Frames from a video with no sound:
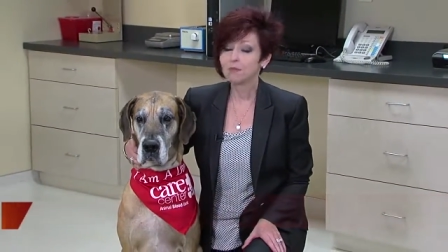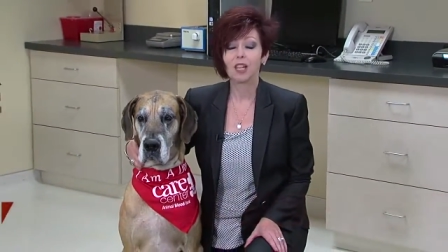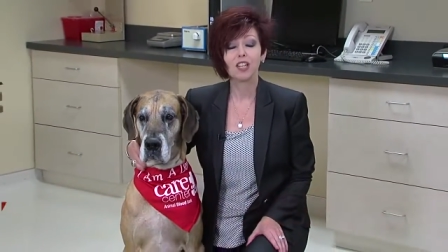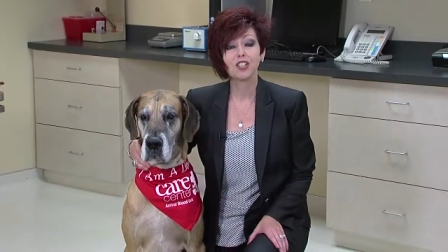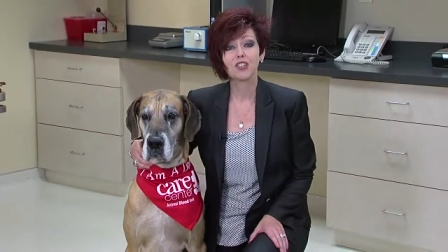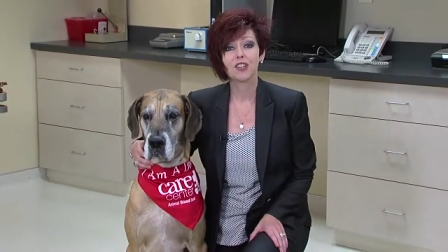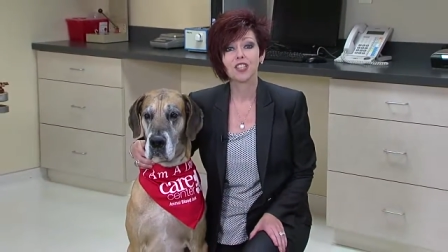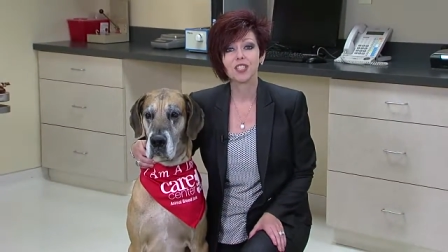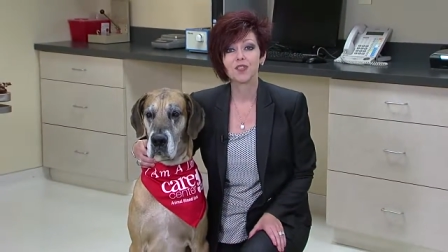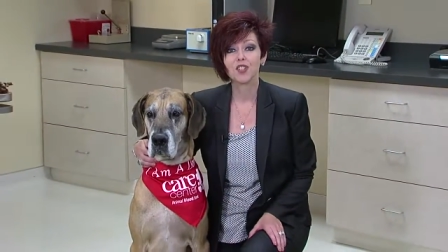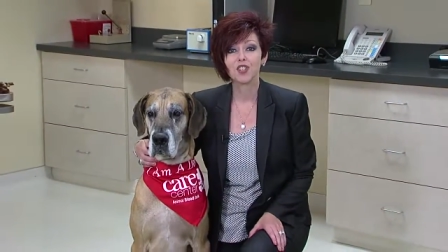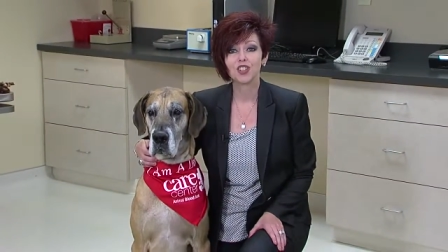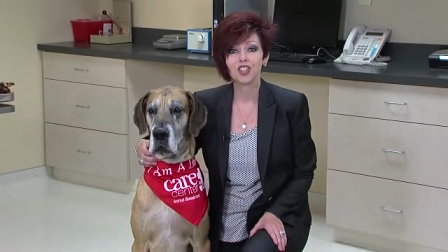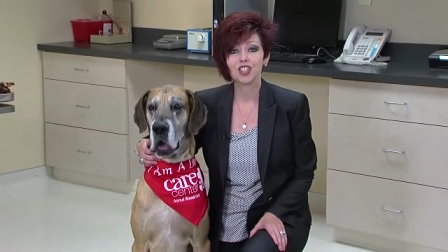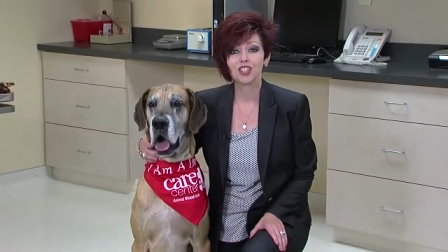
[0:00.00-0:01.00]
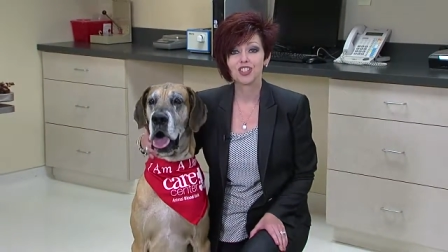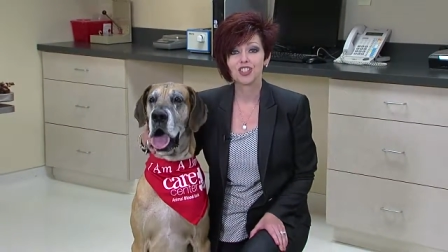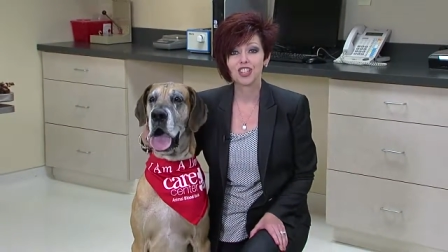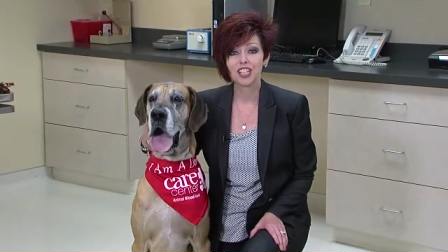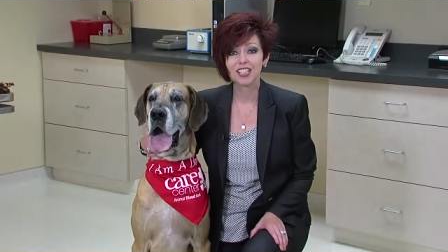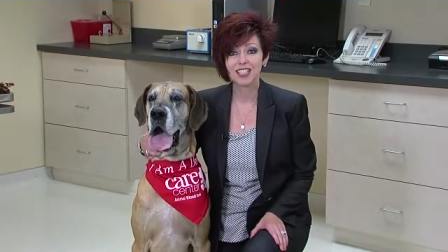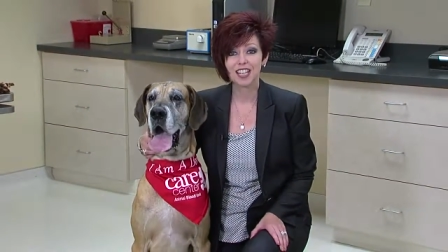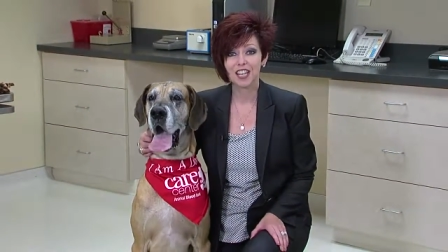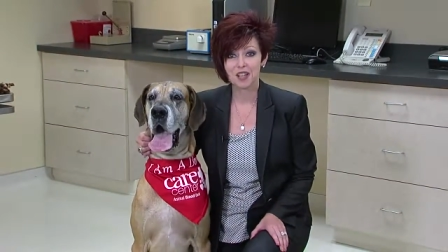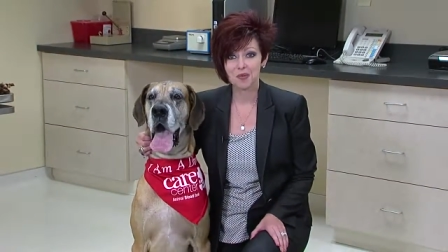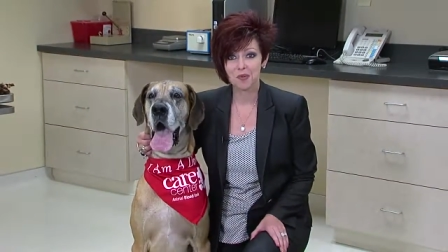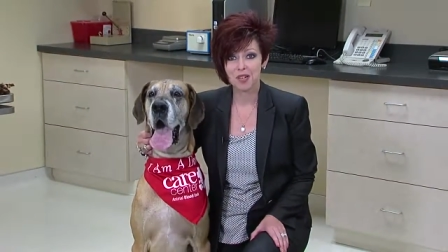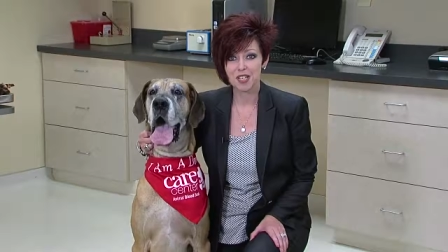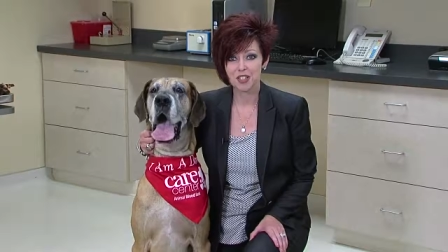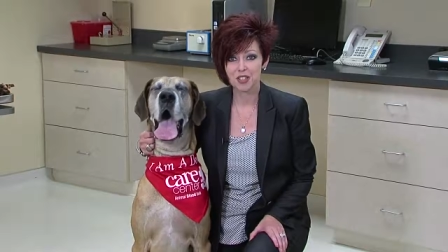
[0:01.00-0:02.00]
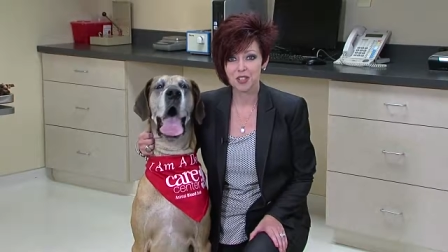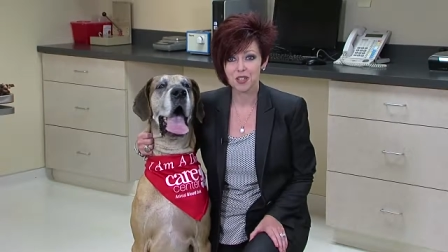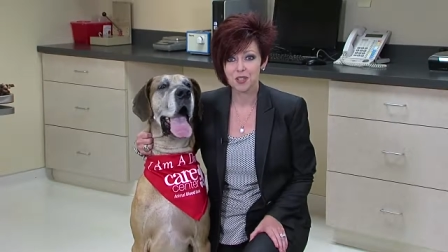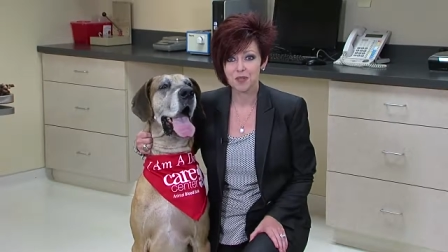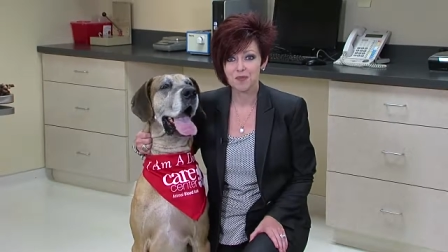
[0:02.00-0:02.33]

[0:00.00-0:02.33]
blood transfusions just like we do.